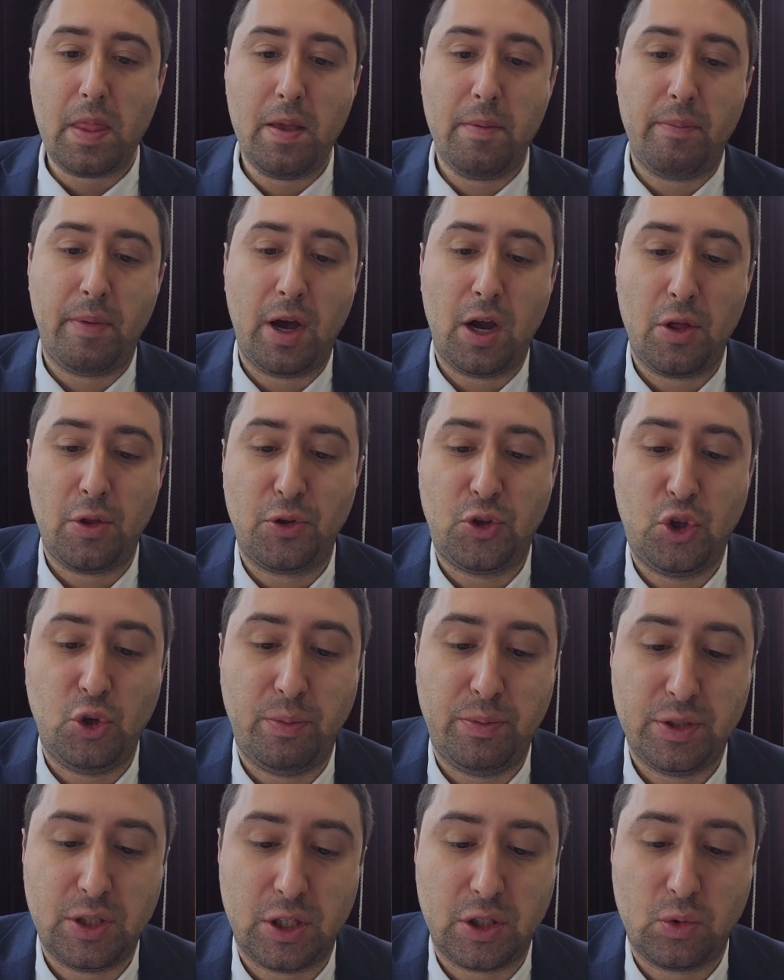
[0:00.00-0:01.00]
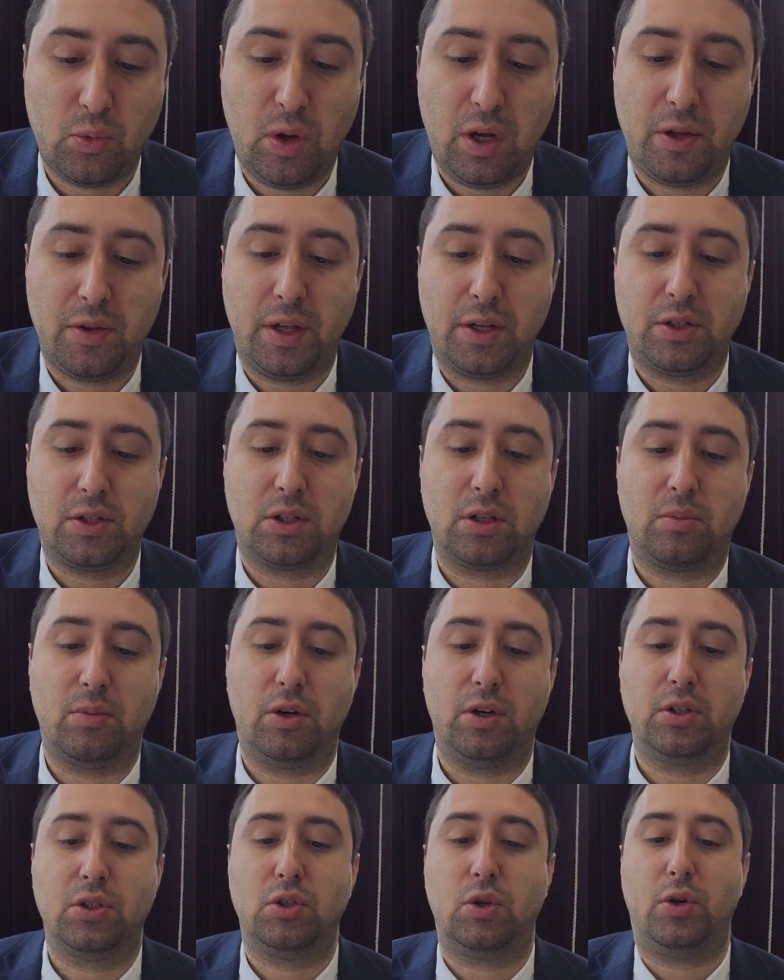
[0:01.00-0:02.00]
other tumas as well. That's the
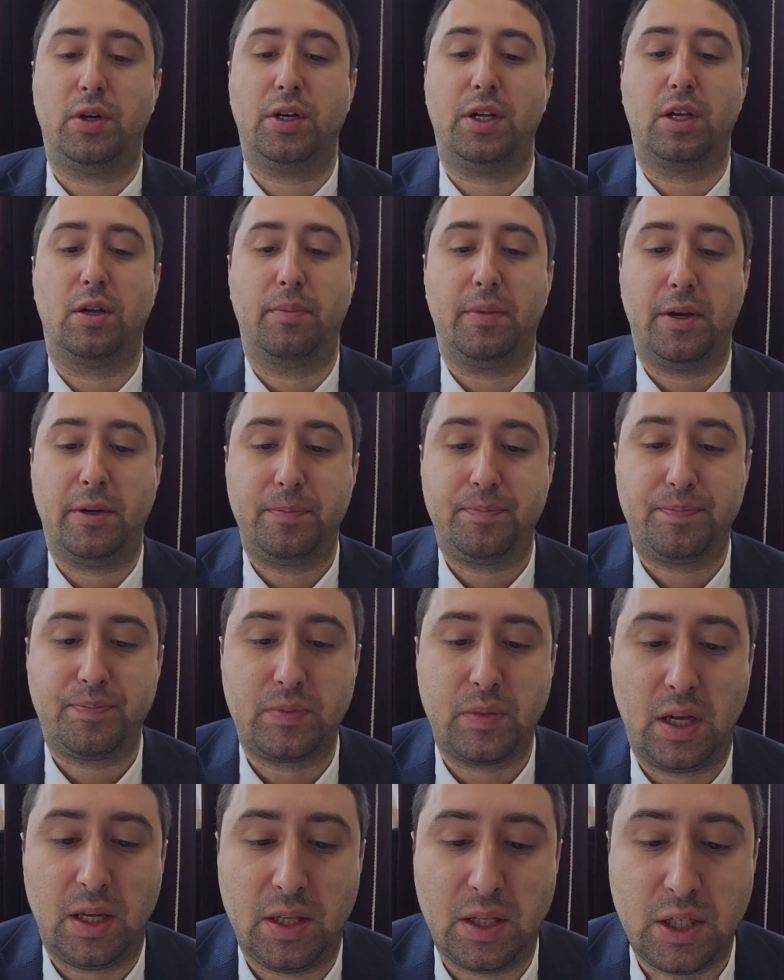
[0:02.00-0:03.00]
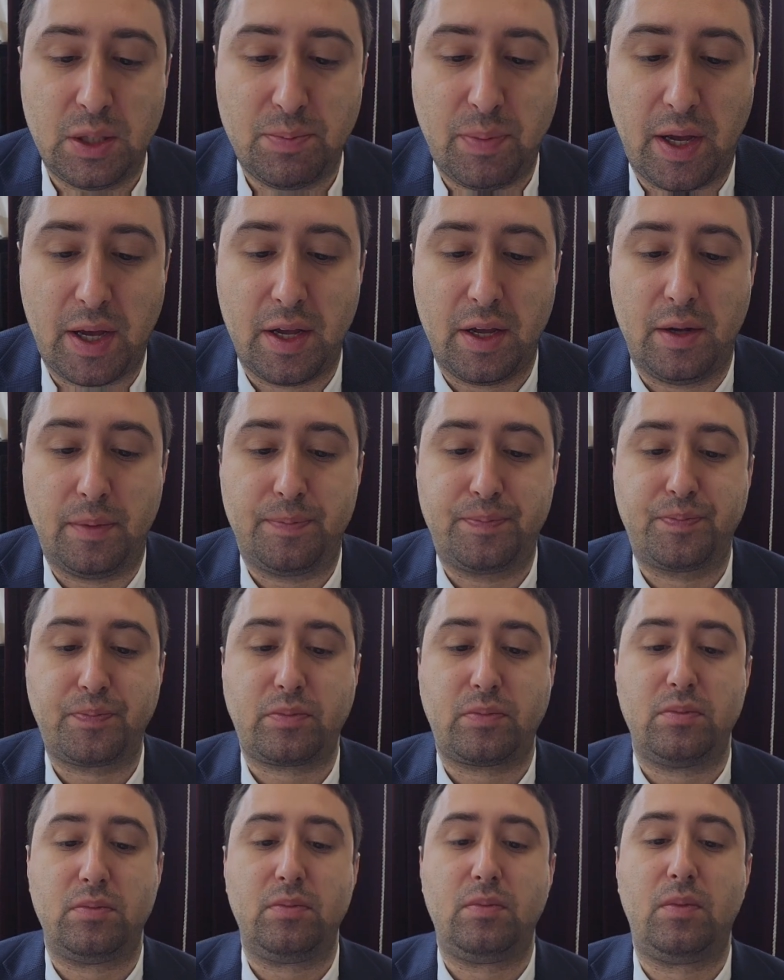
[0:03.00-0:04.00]
Gemara is talking about. At least by
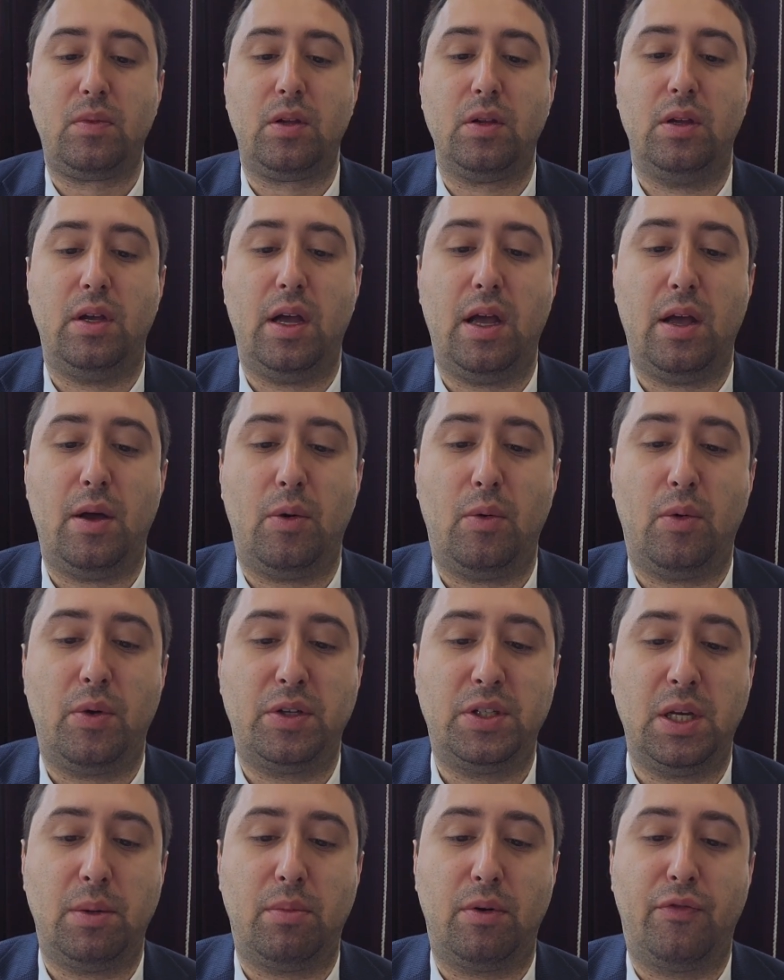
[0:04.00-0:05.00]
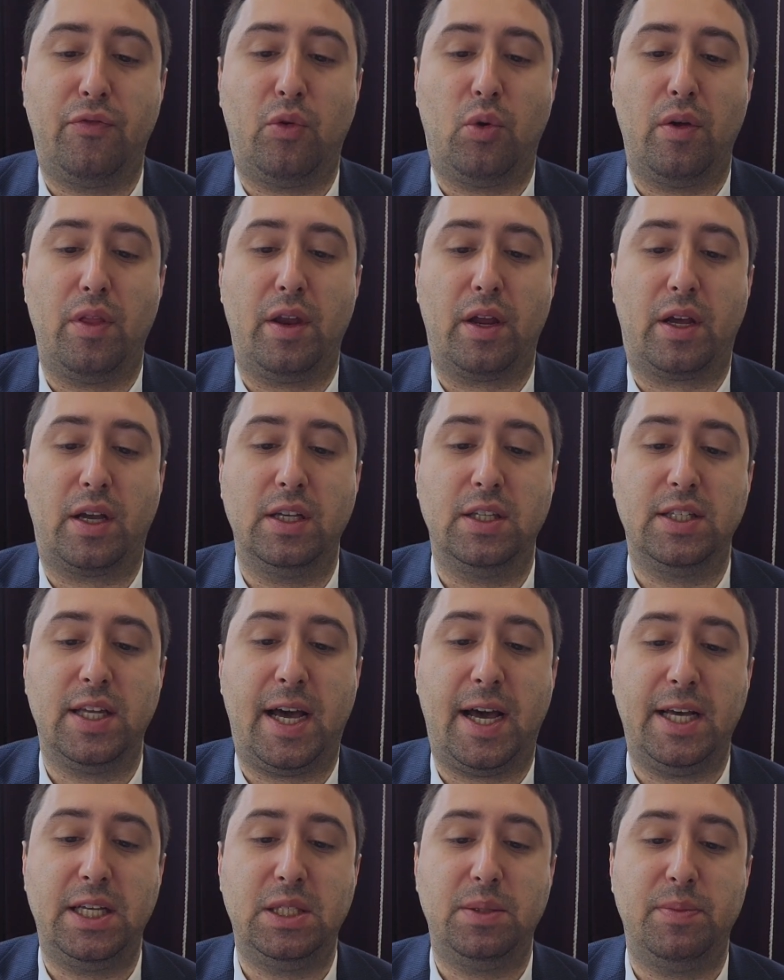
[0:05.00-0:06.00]
we said before that a
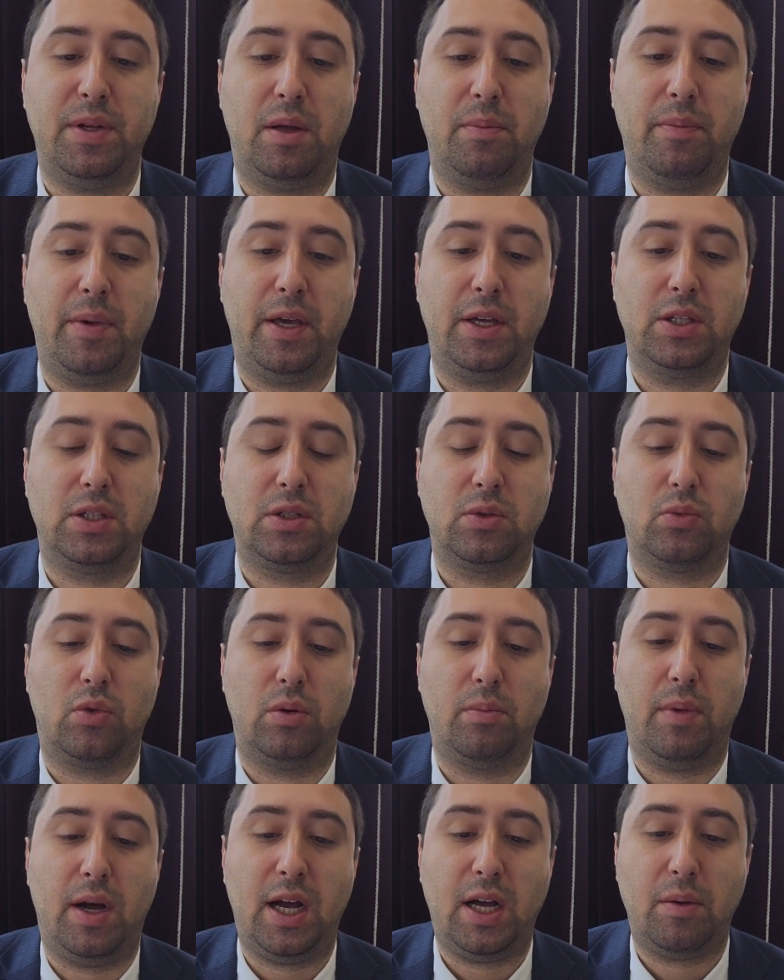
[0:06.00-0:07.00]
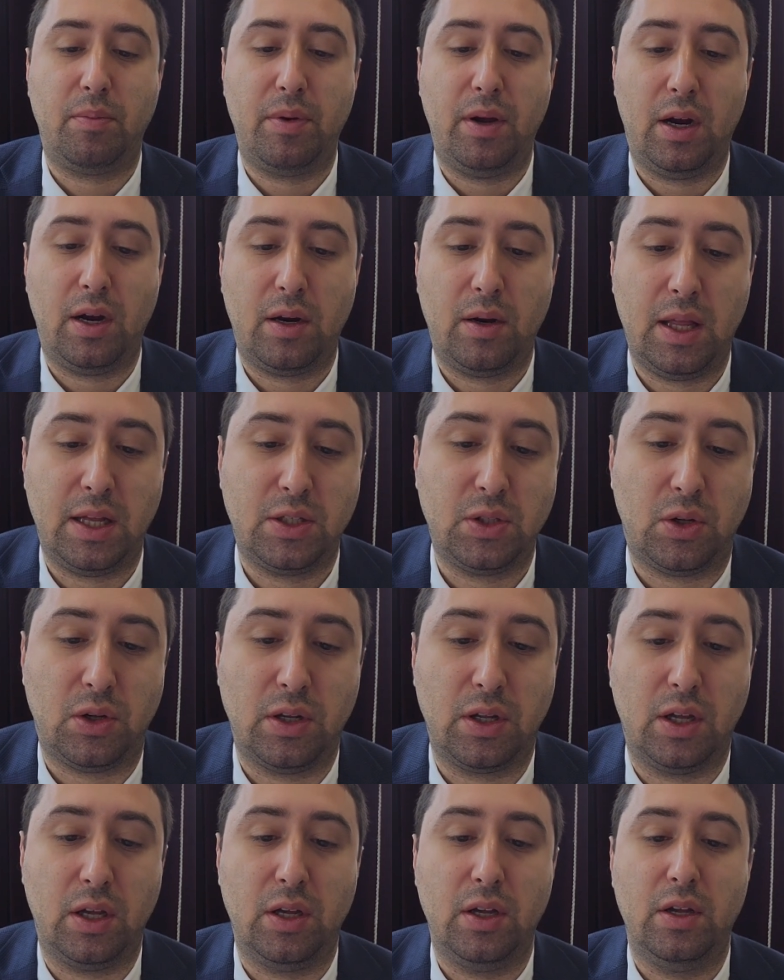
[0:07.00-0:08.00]
kazayas min mace or machber, that's
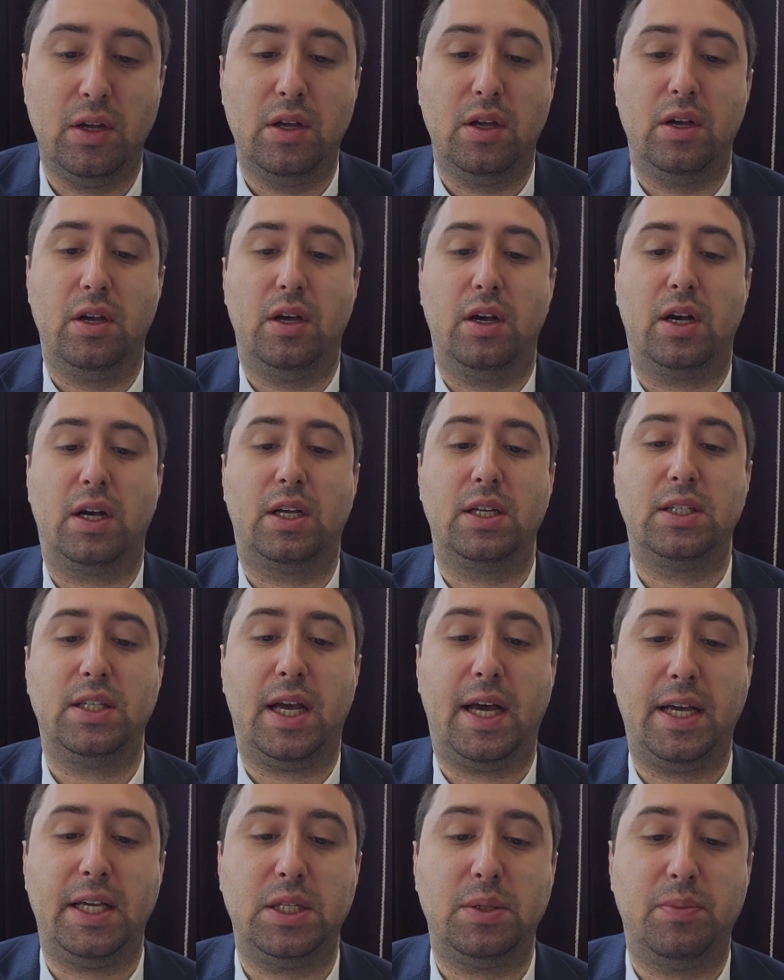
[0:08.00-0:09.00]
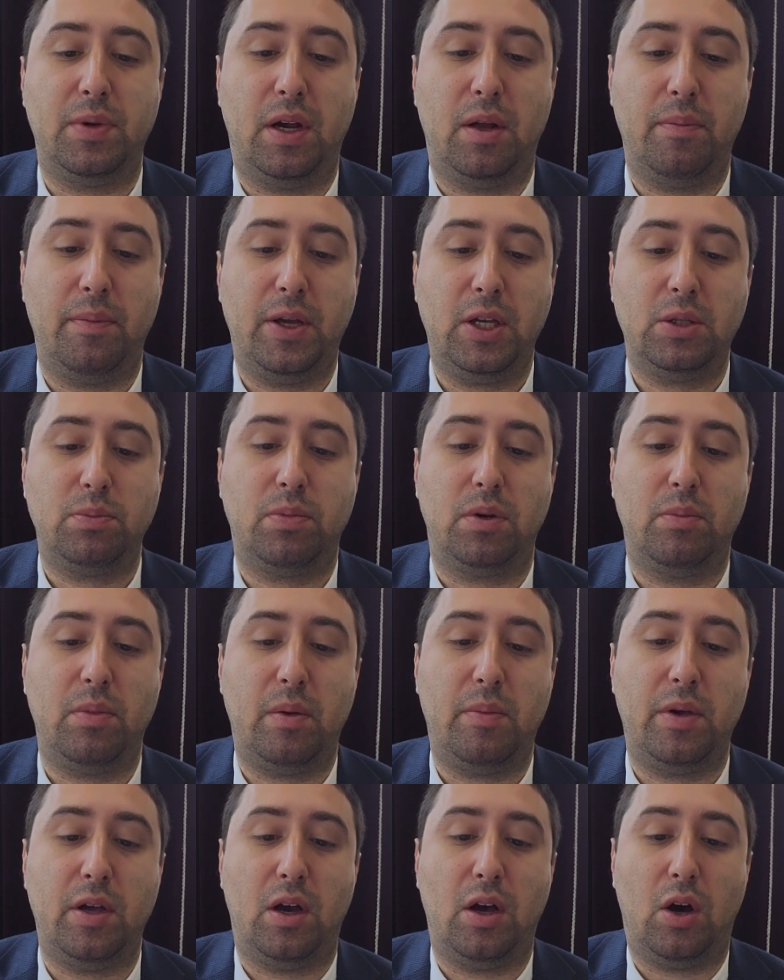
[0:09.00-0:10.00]
only a kazayas min mace, but
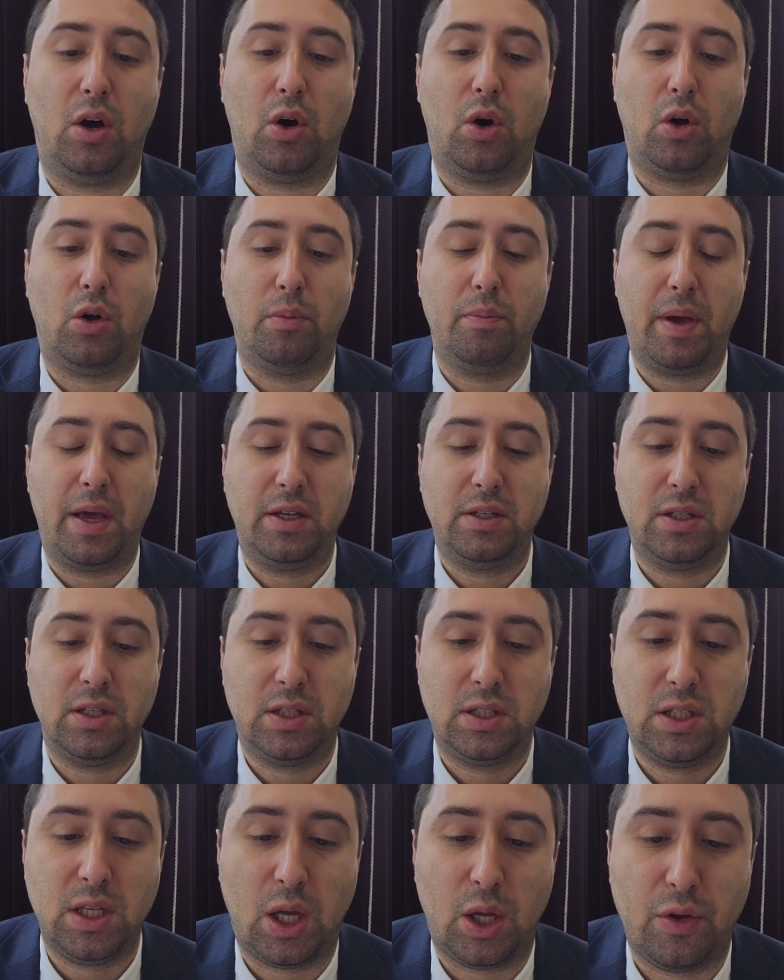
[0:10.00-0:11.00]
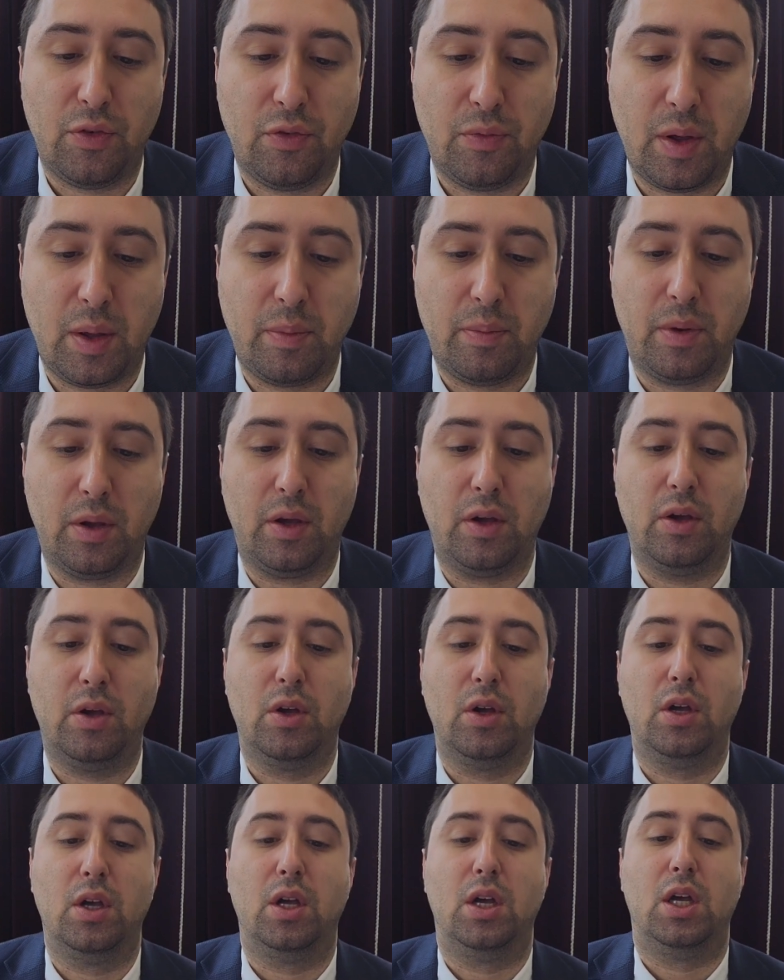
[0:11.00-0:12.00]
maybe a whole mace itself maybe
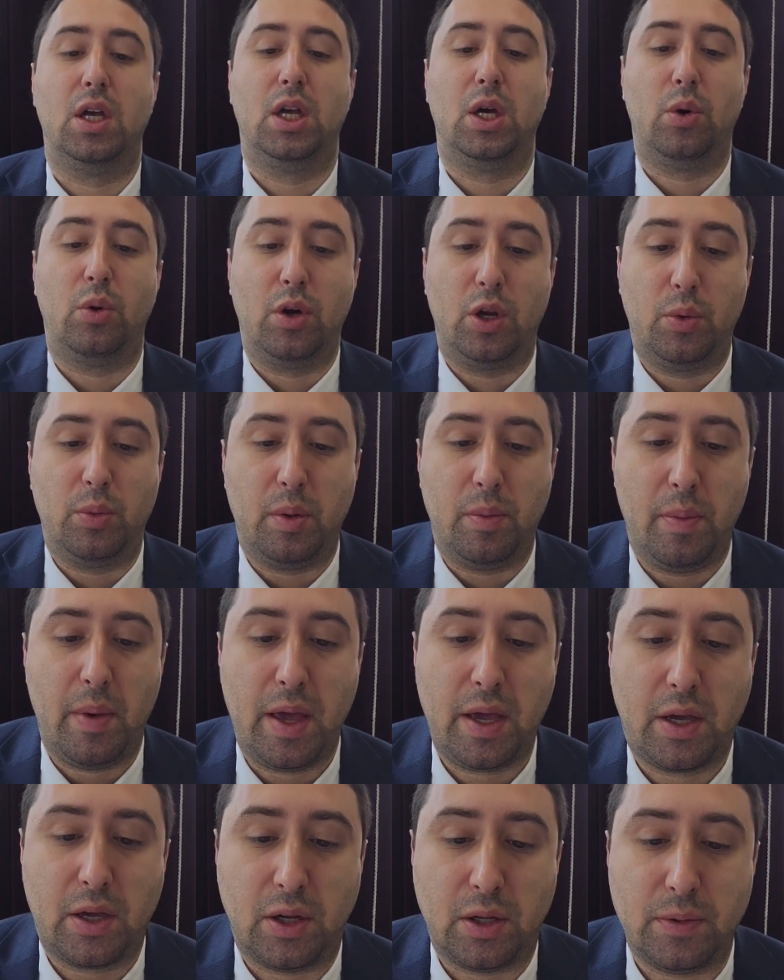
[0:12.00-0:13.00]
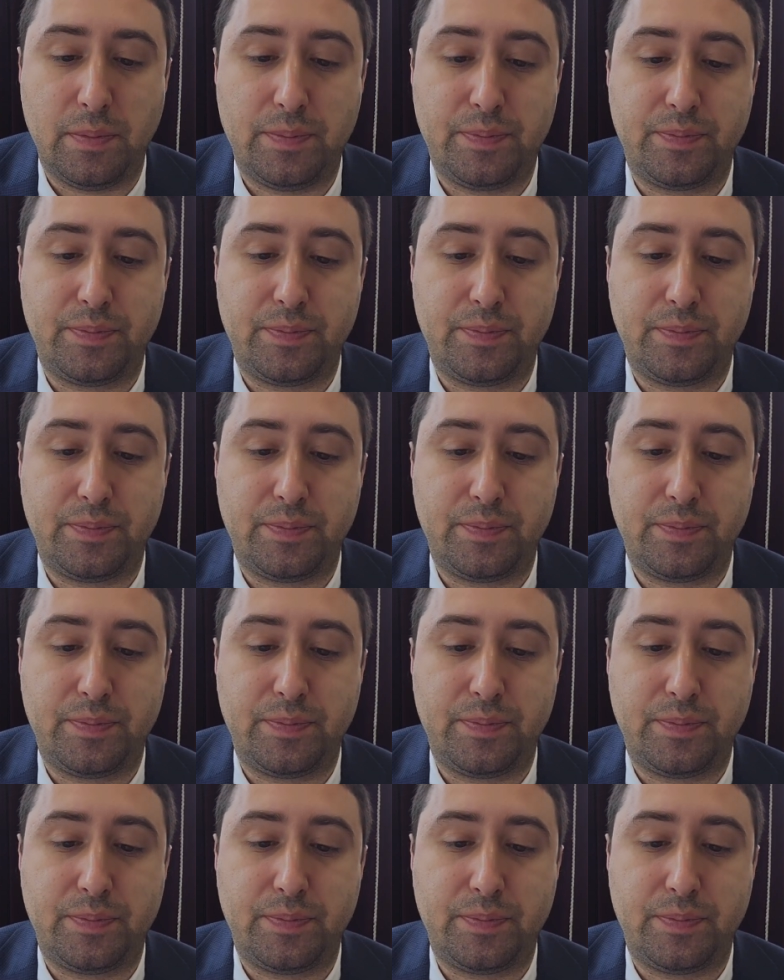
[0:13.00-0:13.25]
would be makel.